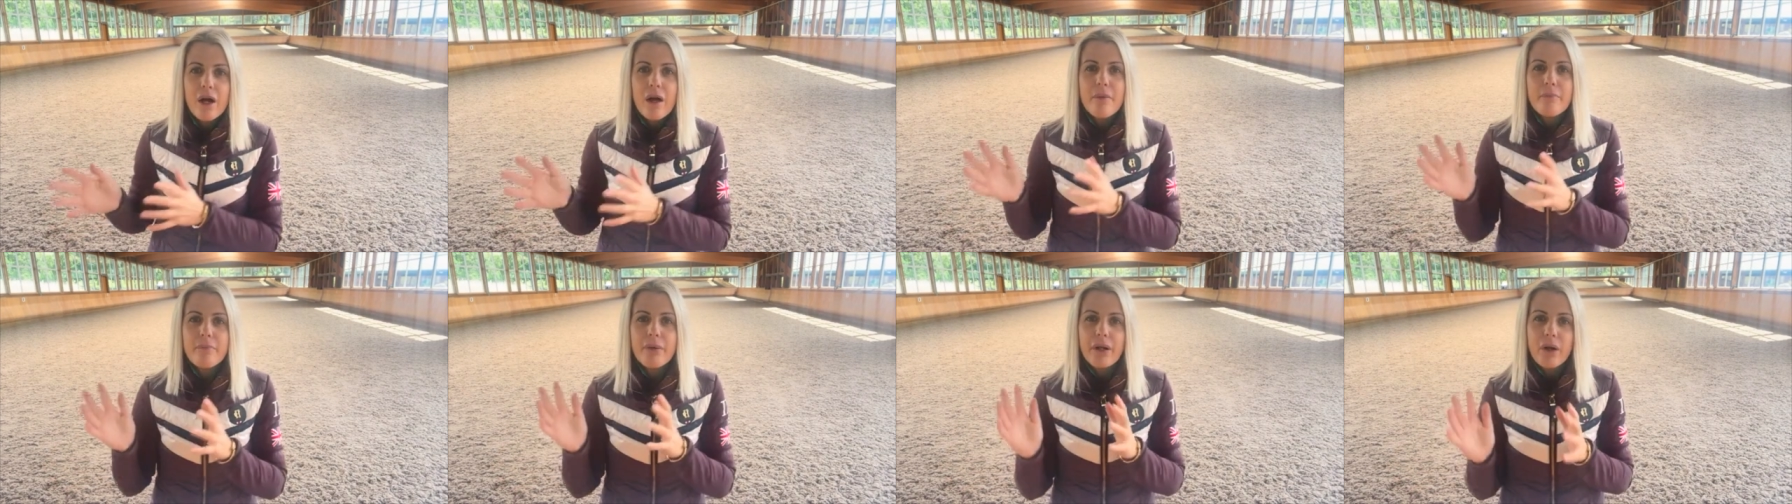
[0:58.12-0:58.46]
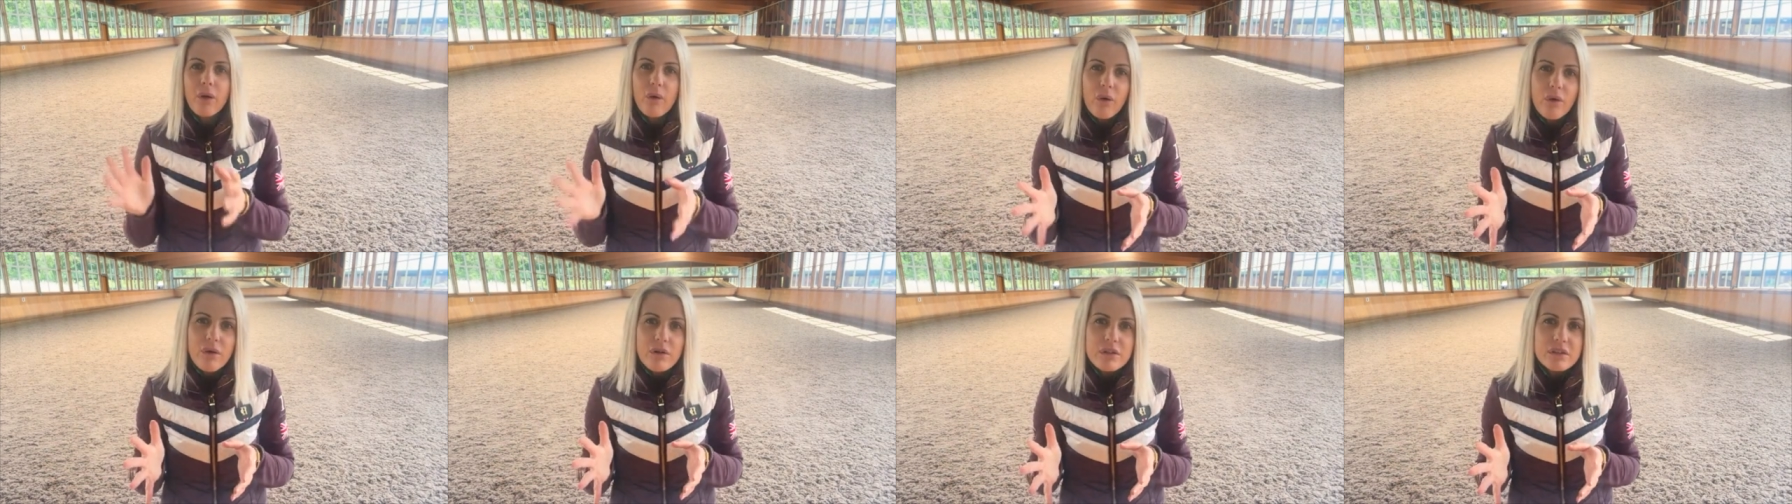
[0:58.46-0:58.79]
but
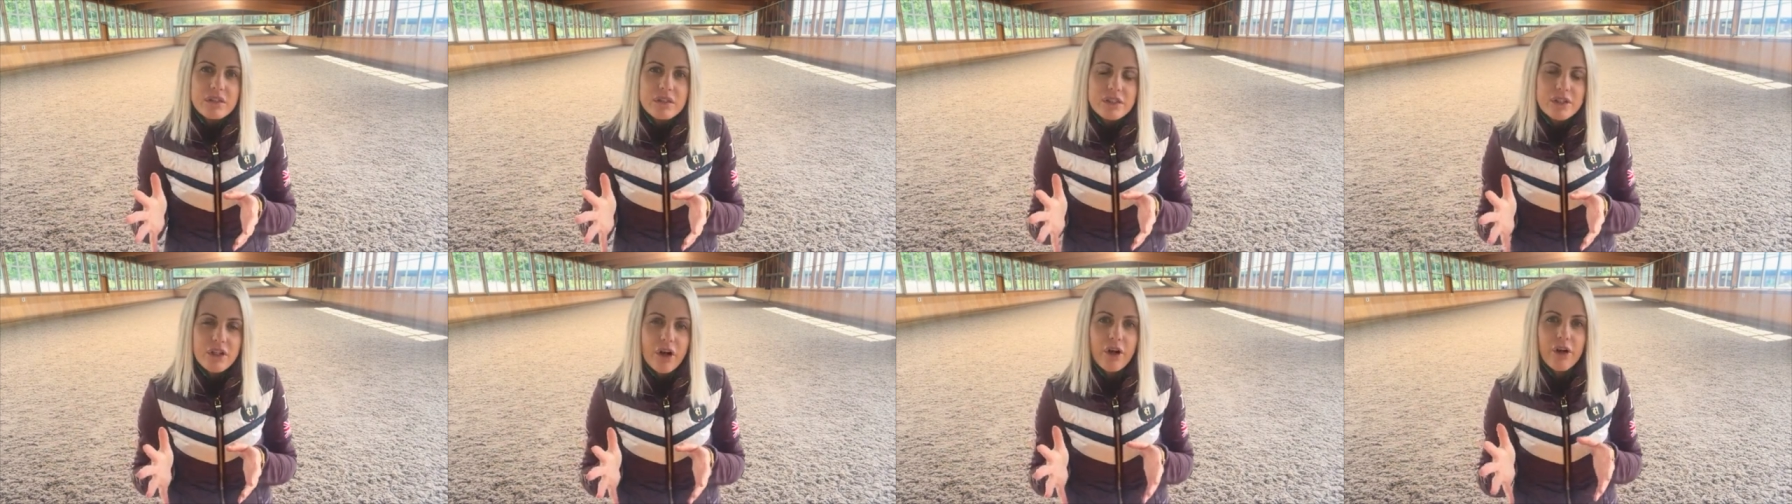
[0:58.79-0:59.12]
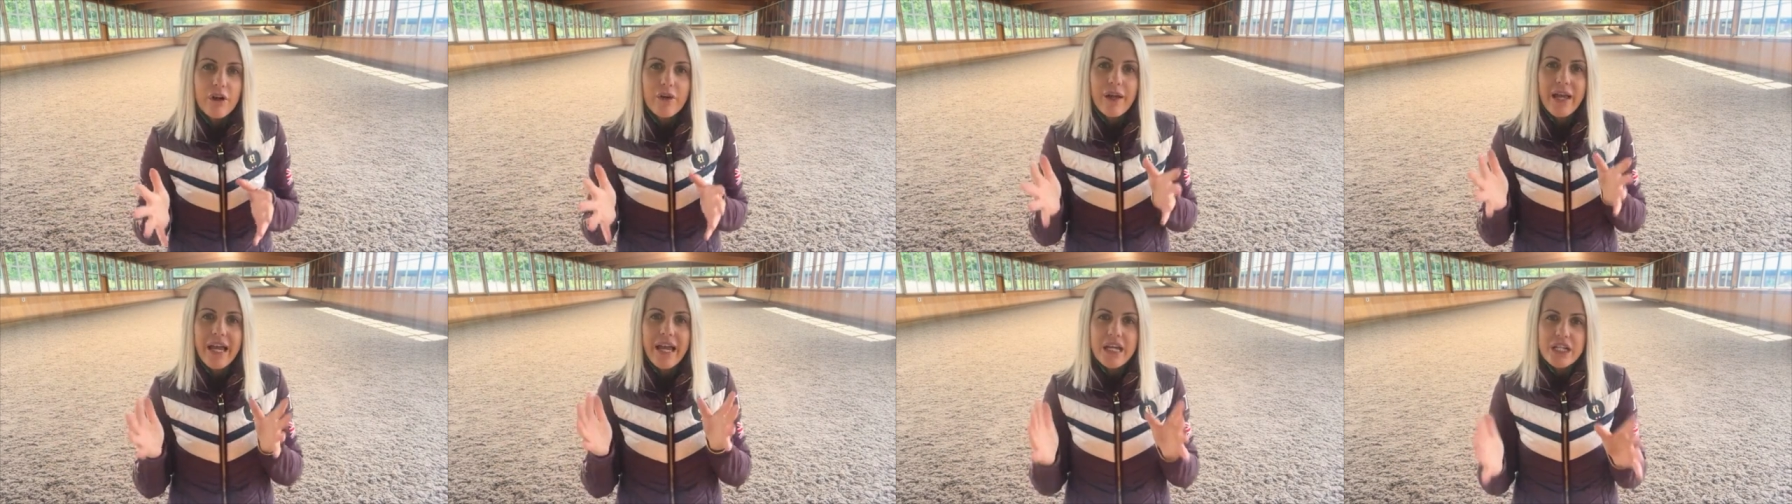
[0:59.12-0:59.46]

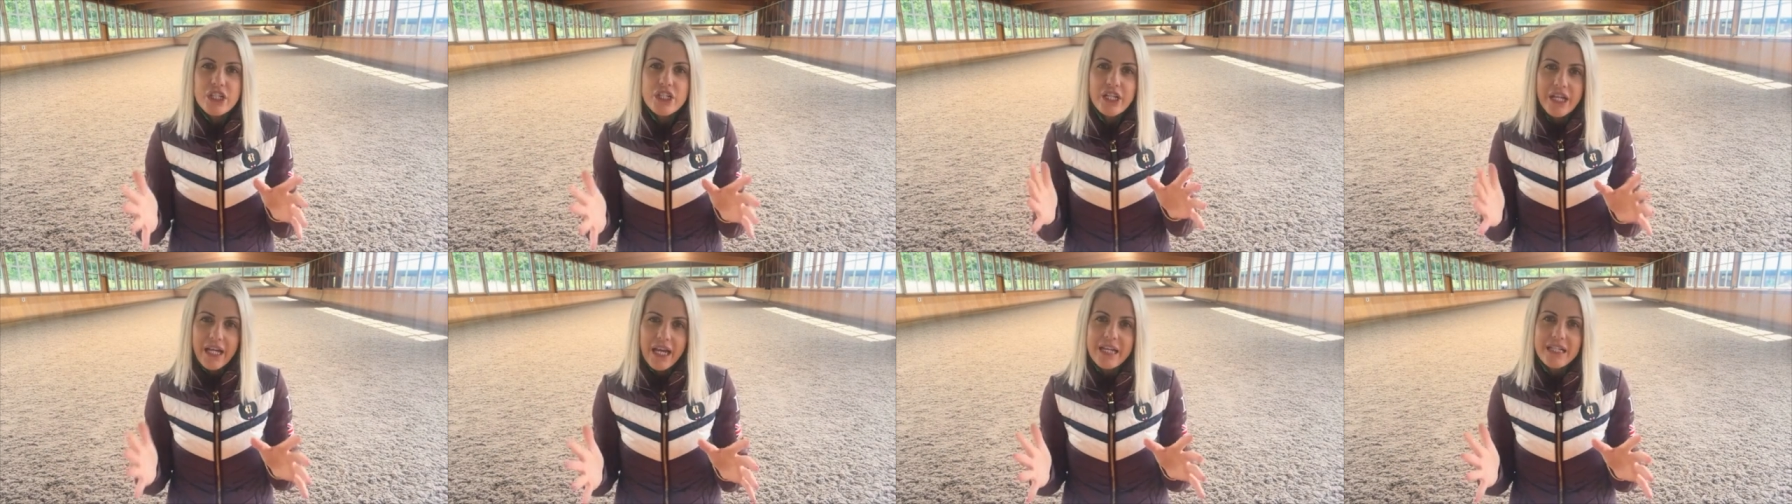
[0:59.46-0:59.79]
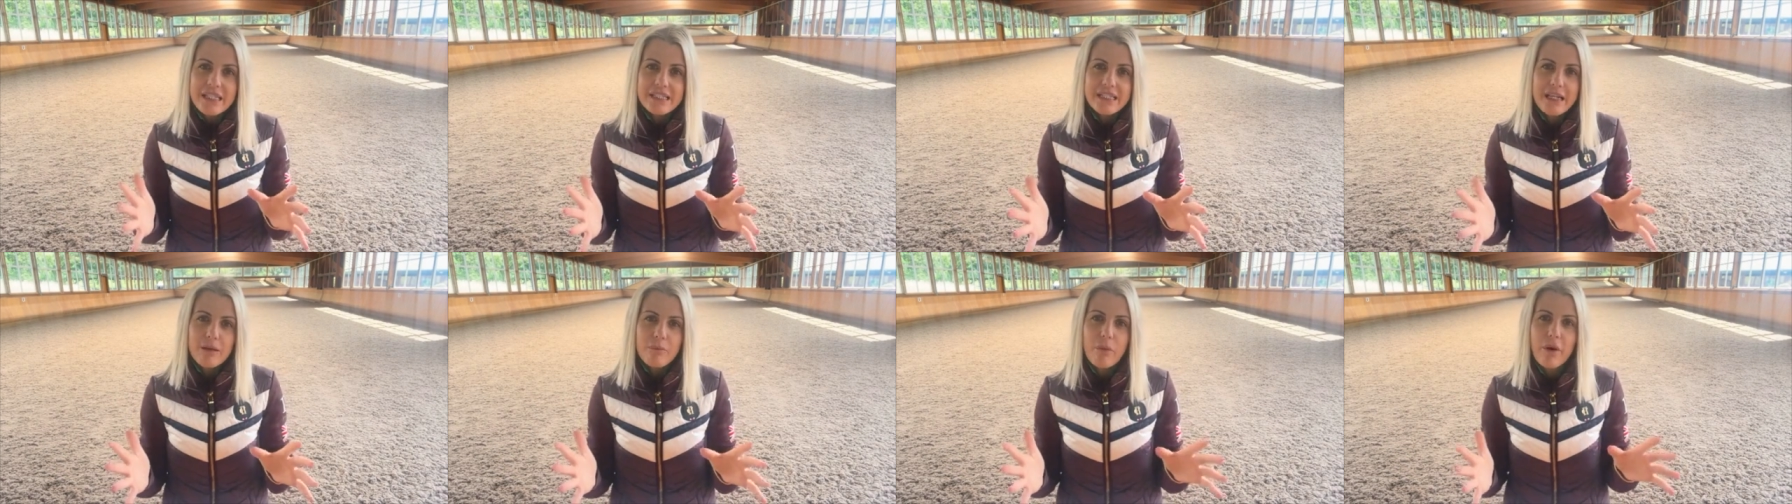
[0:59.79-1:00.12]
also
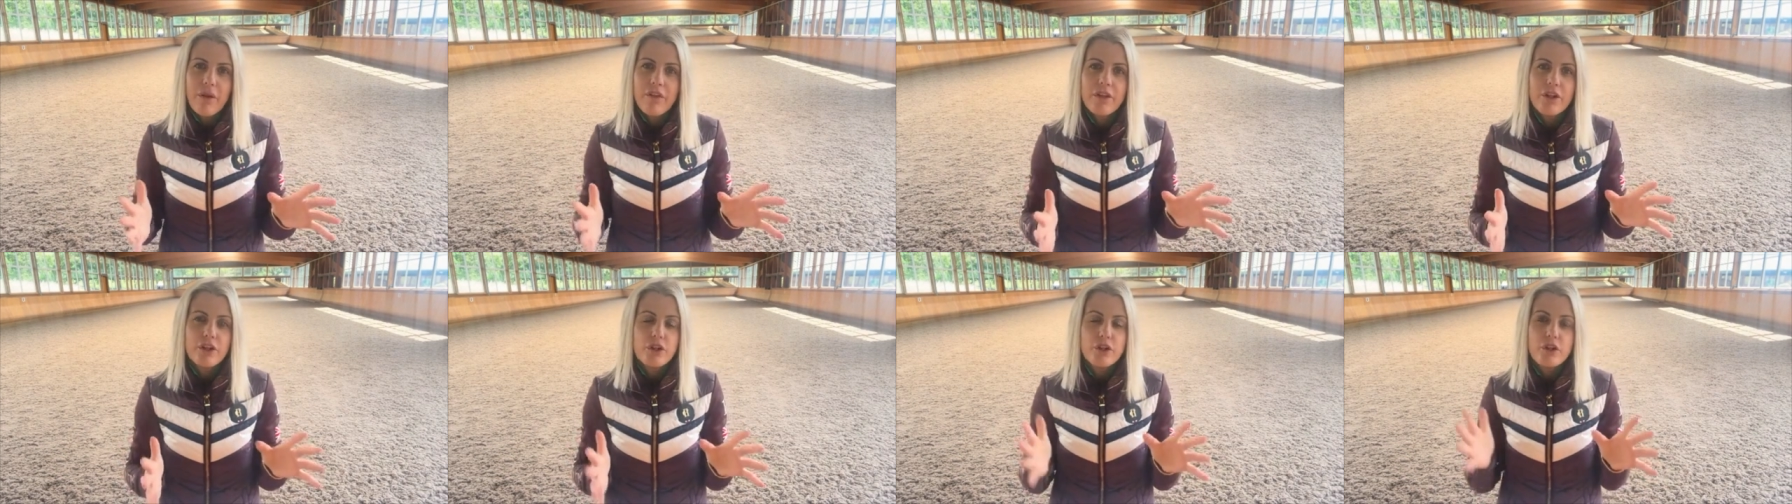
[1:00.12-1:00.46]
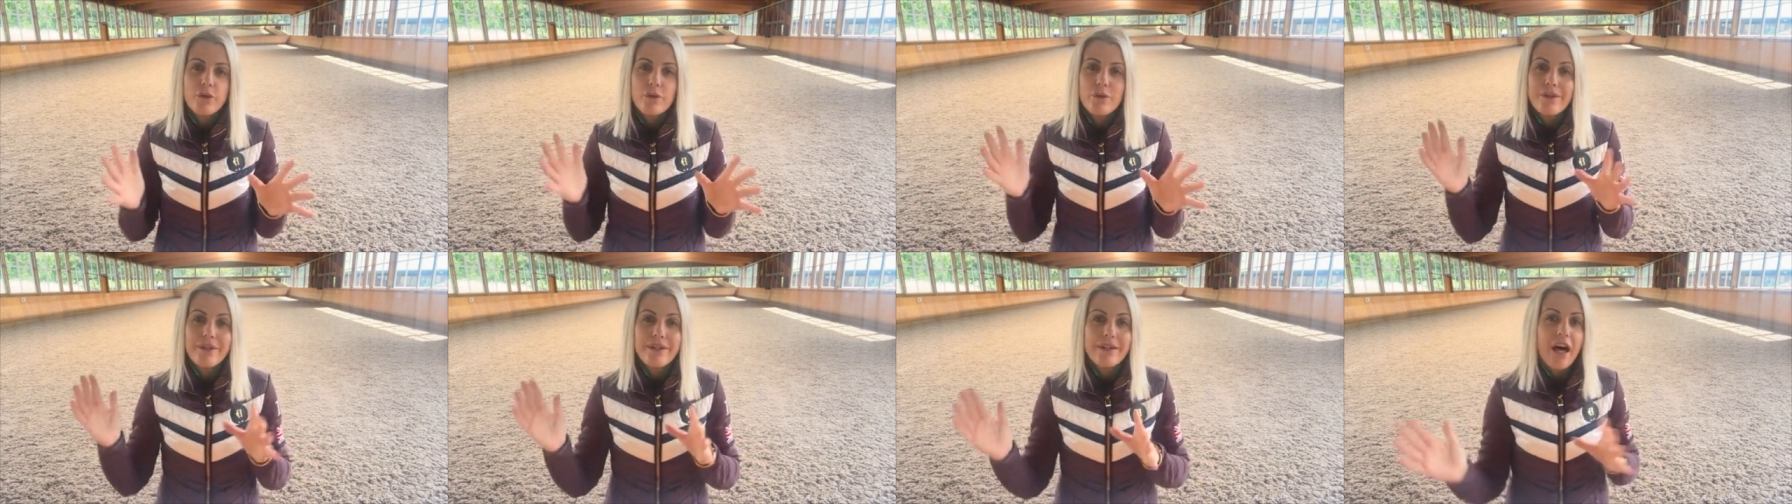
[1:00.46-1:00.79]
educate someone that knew
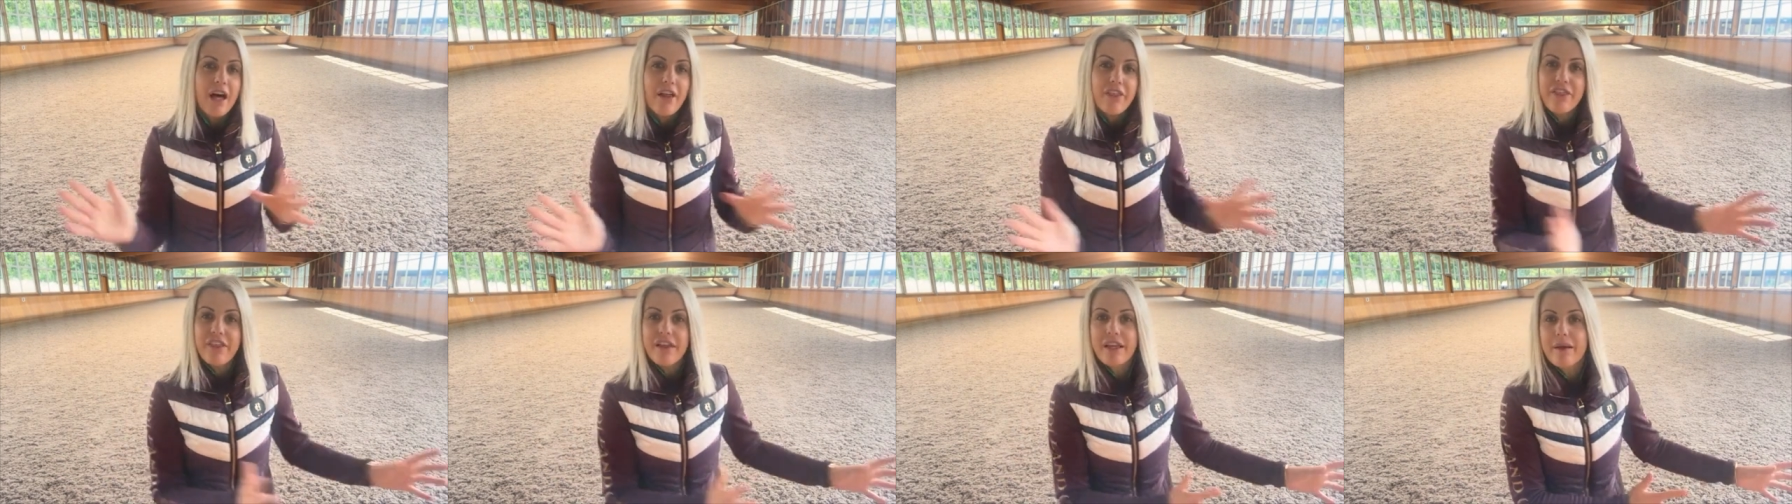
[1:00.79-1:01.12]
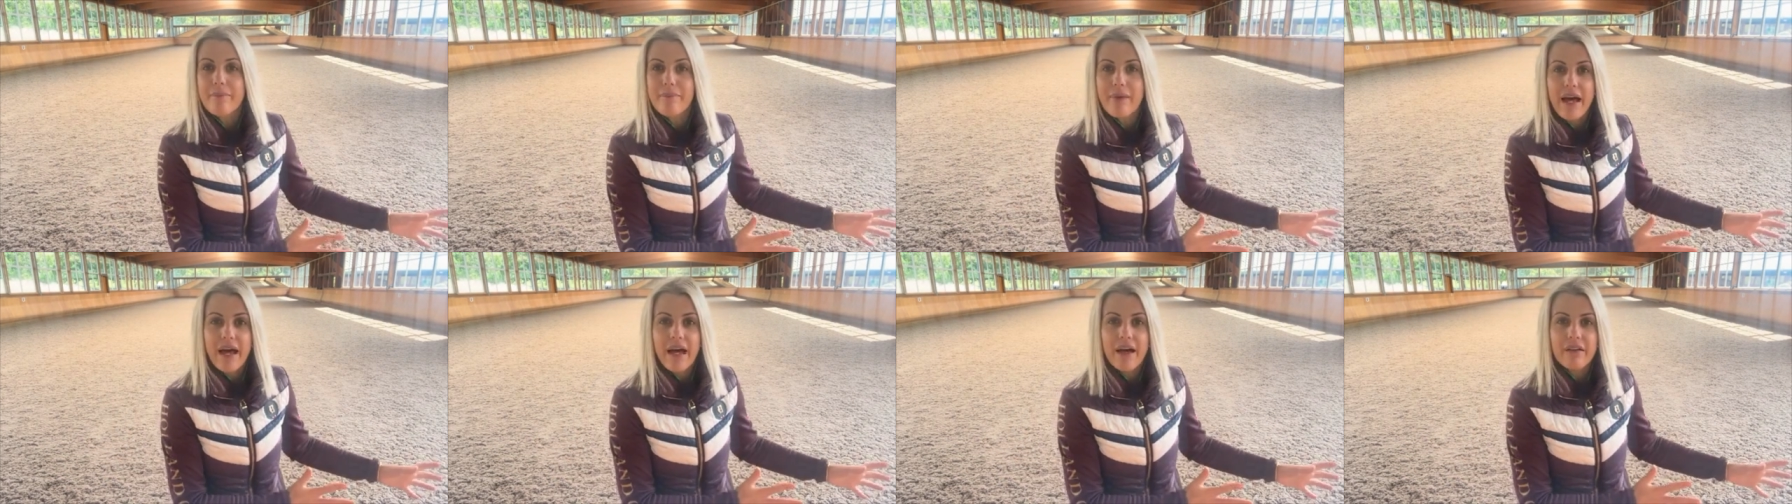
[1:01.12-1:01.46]
nothing
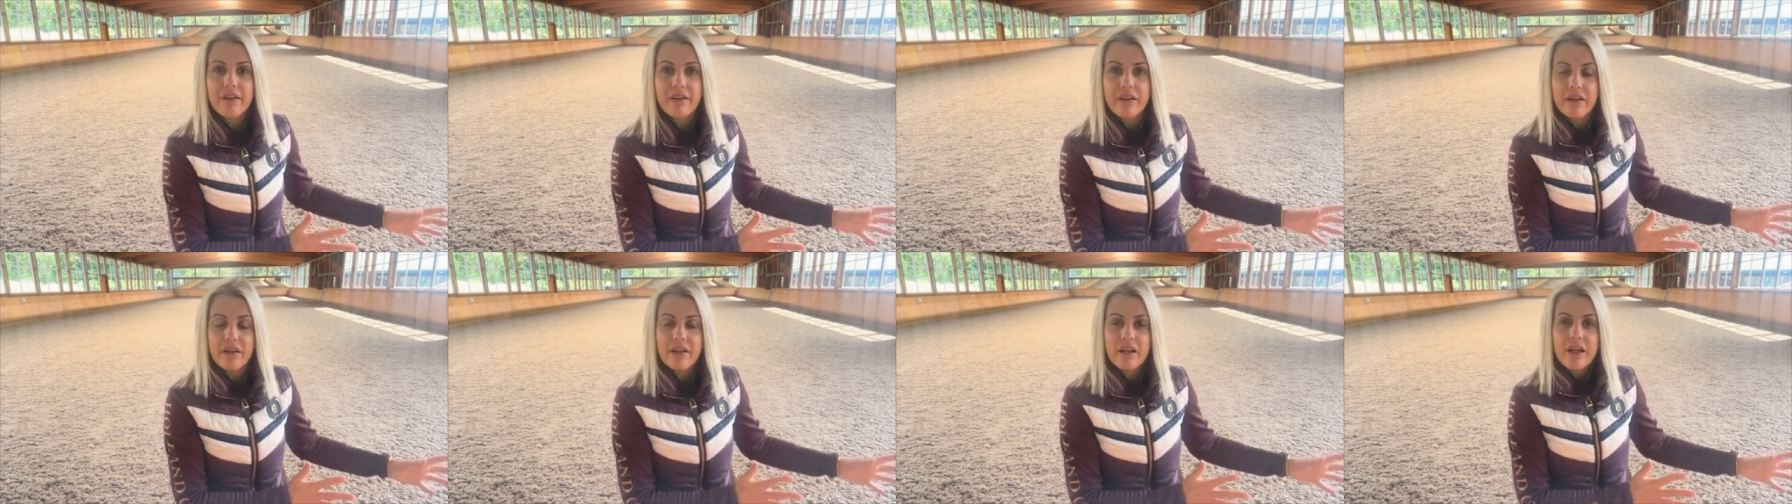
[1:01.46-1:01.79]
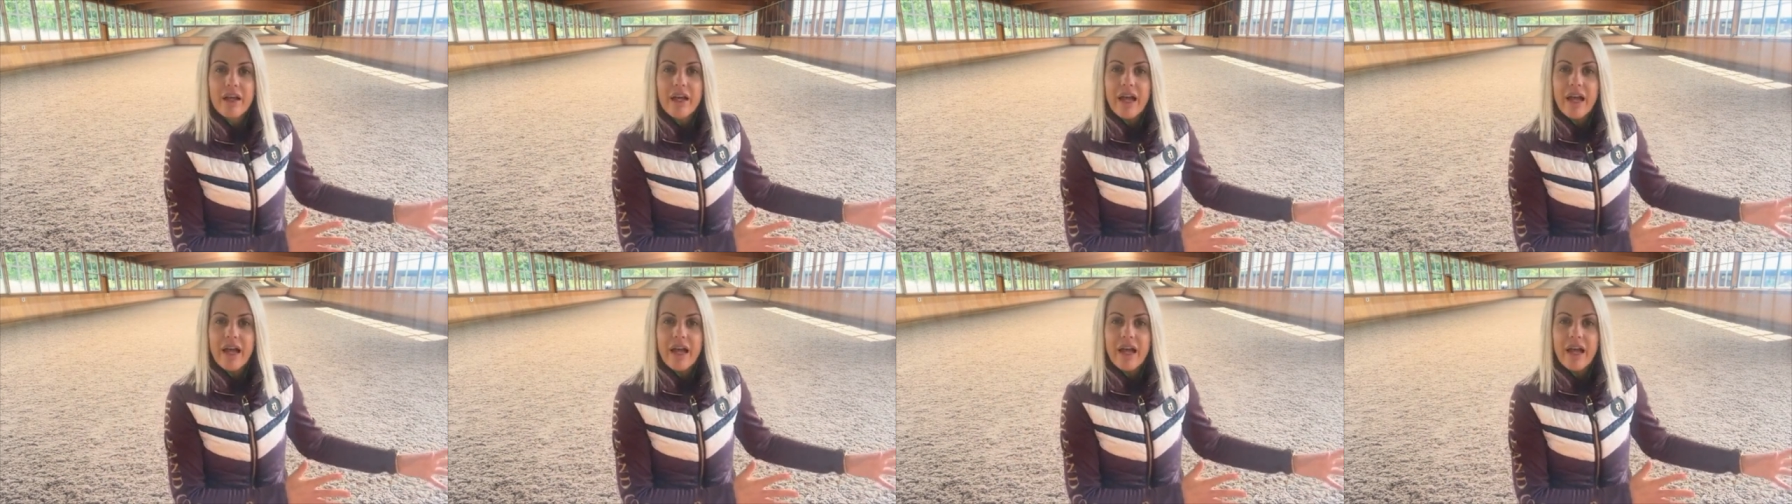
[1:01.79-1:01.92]
about it,